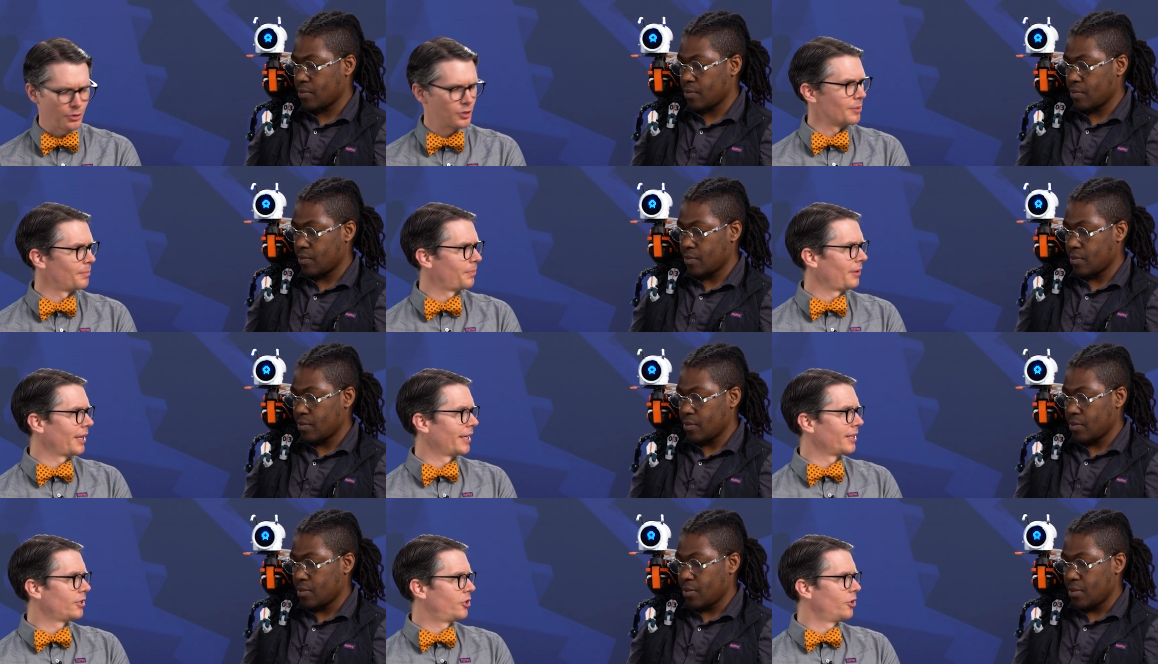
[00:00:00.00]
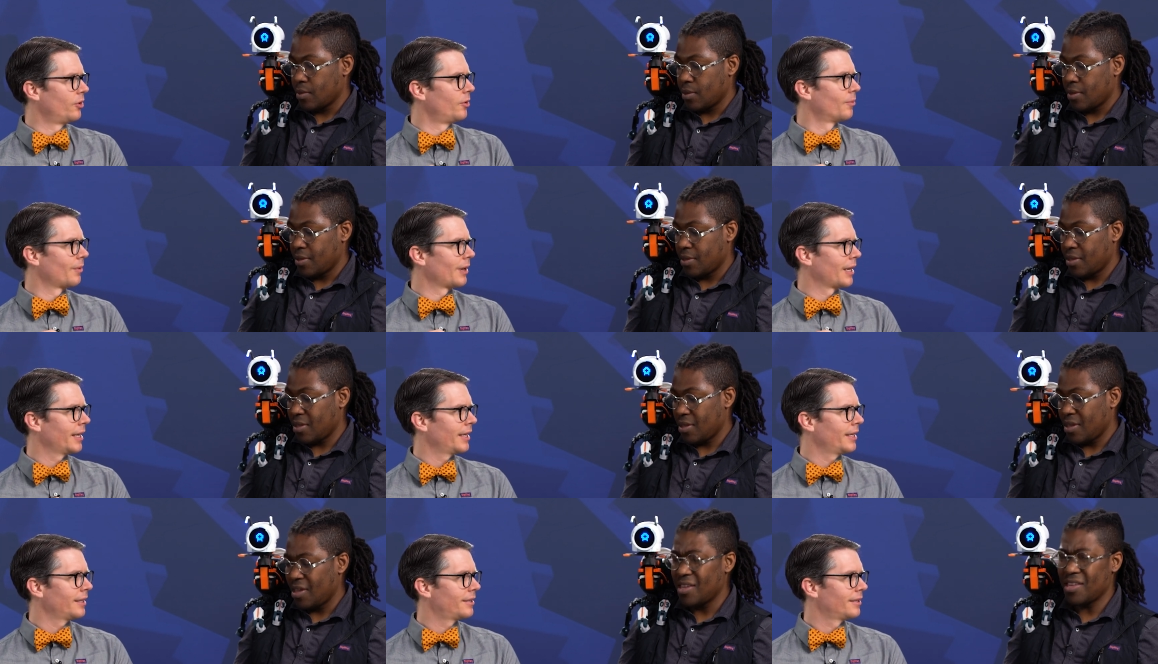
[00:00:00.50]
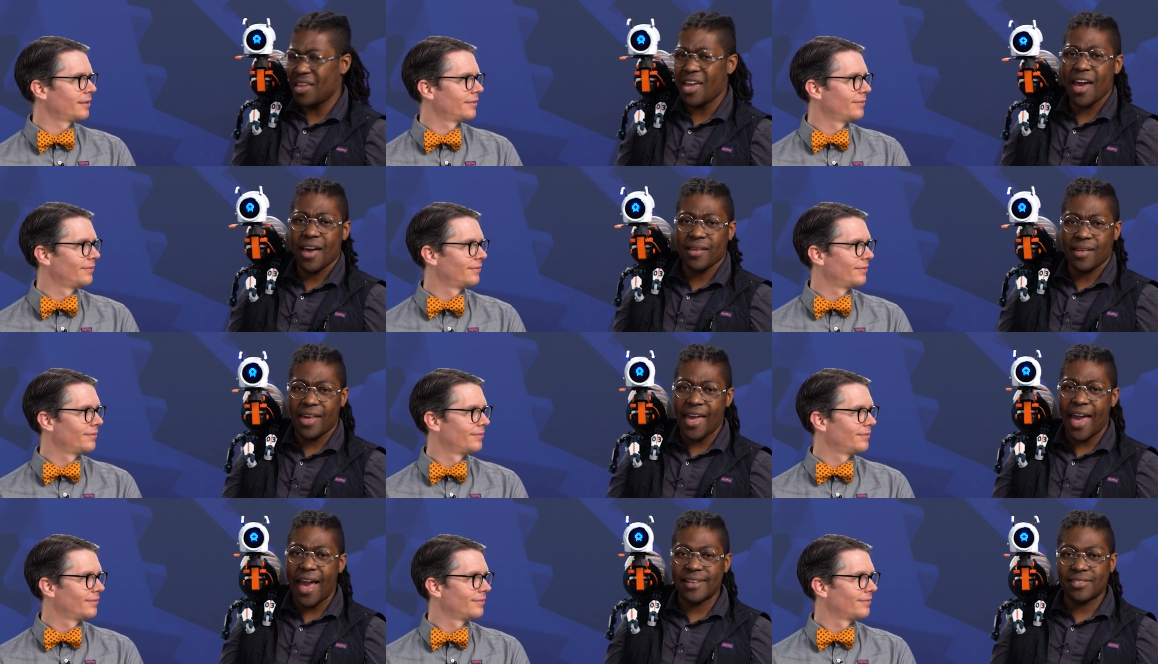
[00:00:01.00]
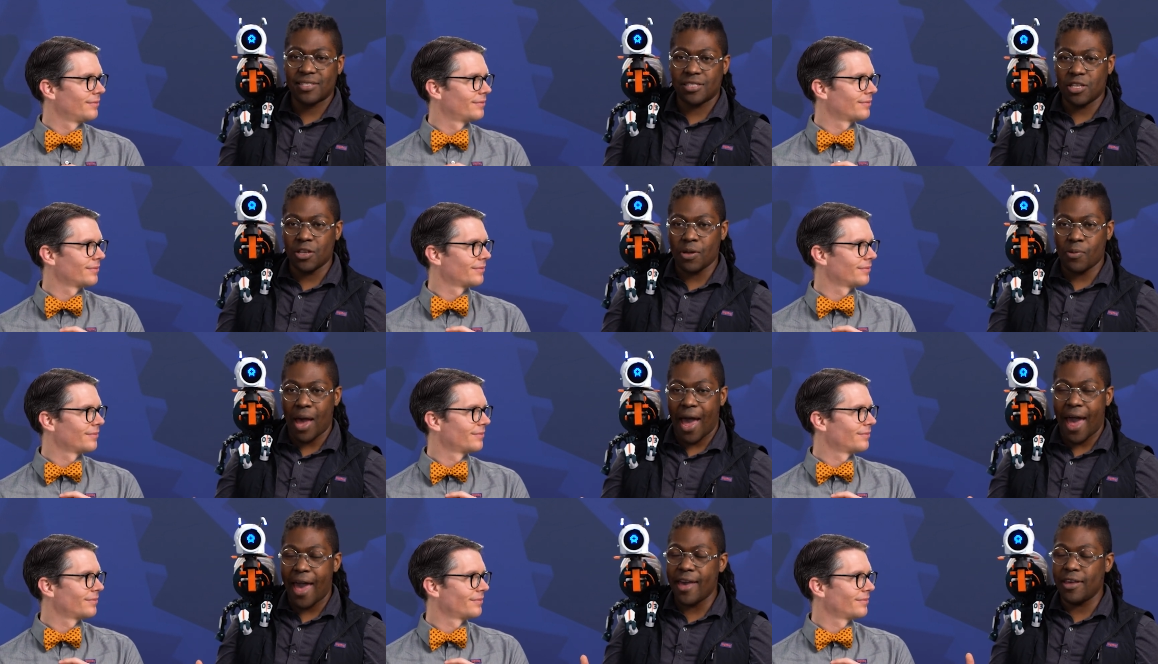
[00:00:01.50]
Speaker 1: supply too, right?
Speaker 2: Yeah, it has
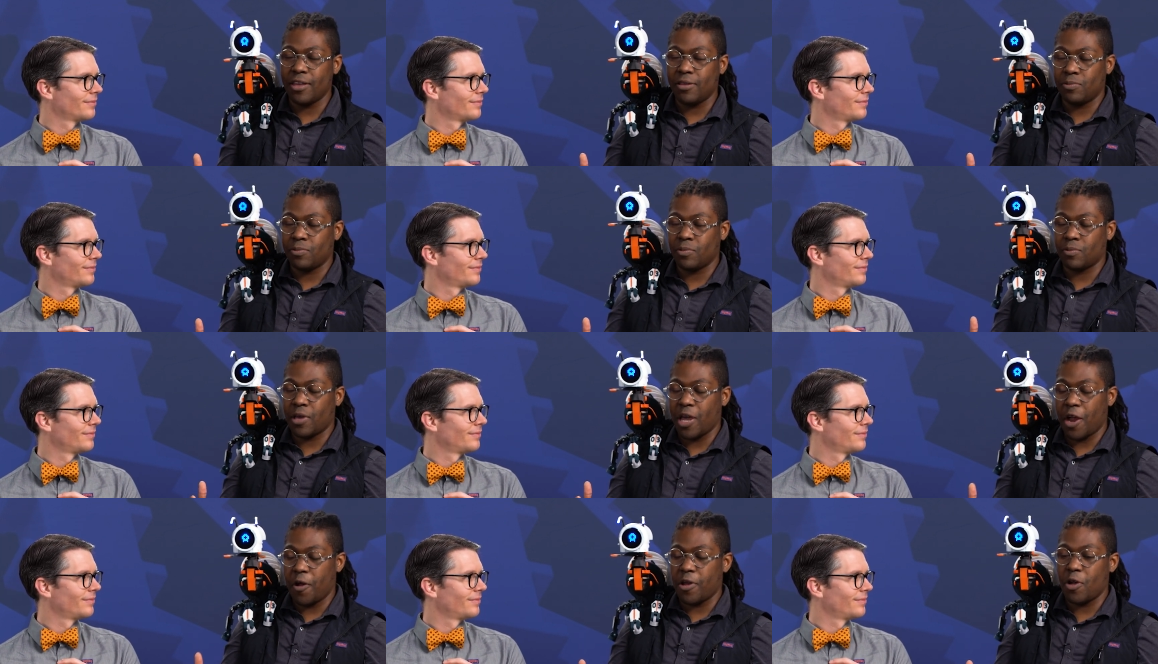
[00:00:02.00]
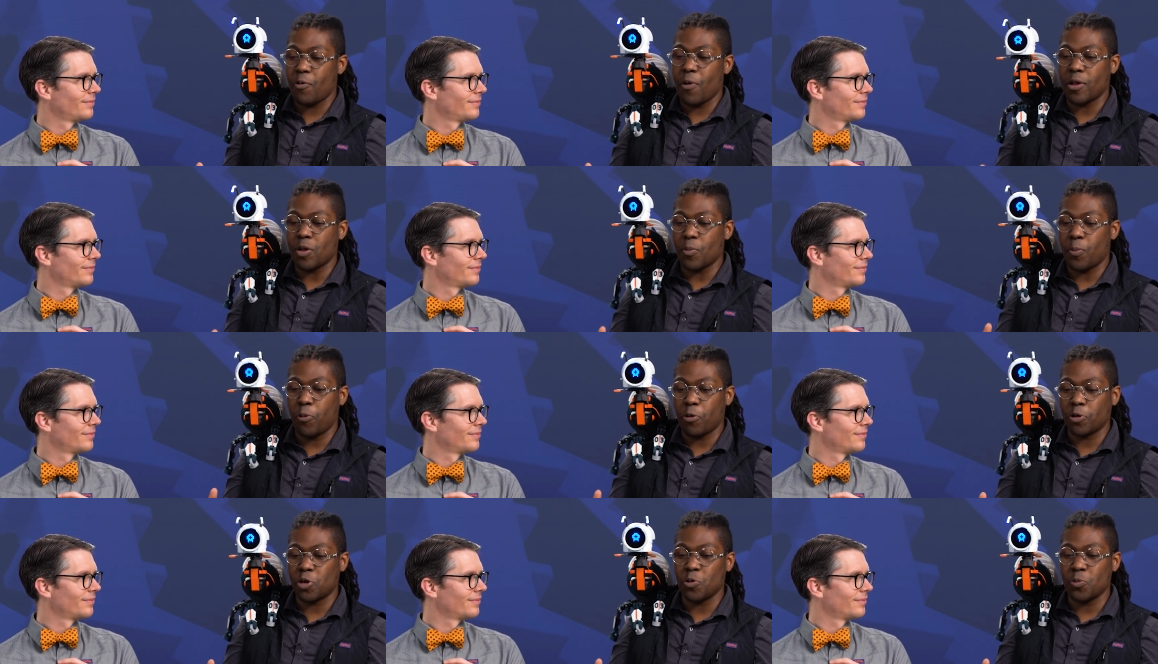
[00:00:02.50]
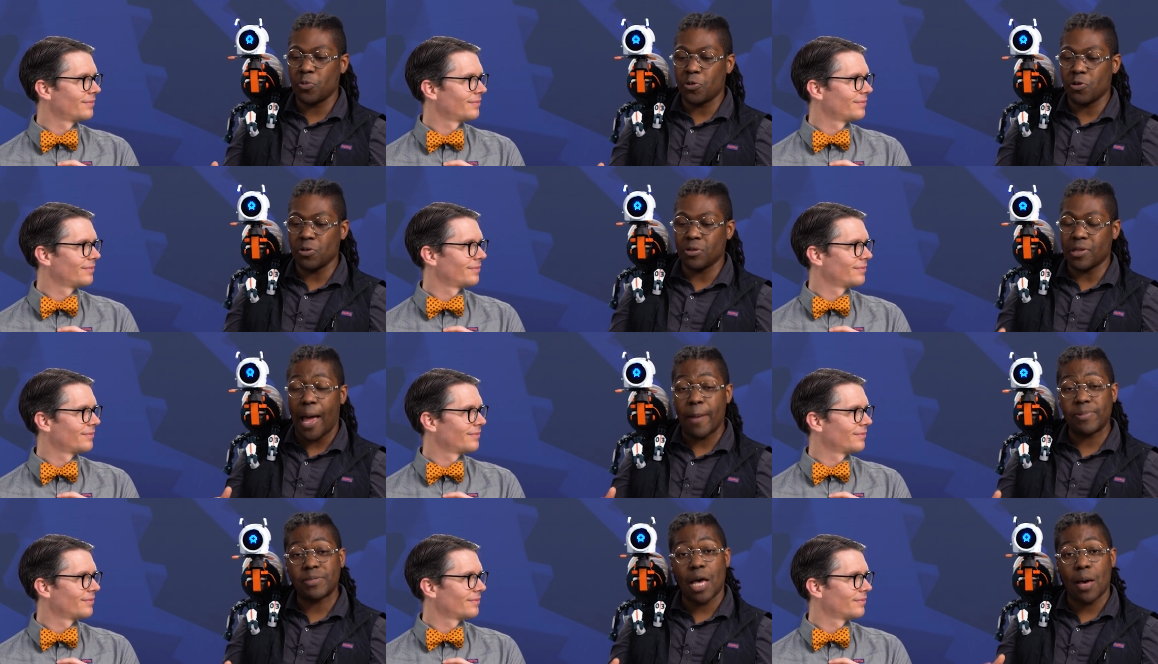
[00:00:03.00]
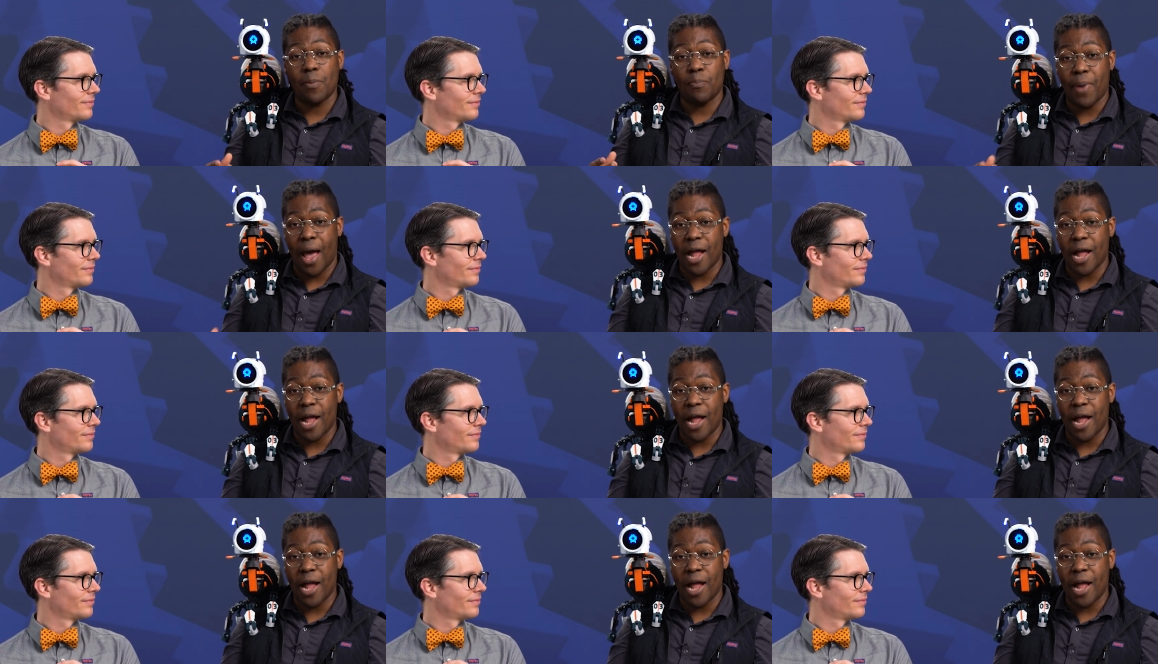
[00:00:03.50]
to, I carry around a portable laptop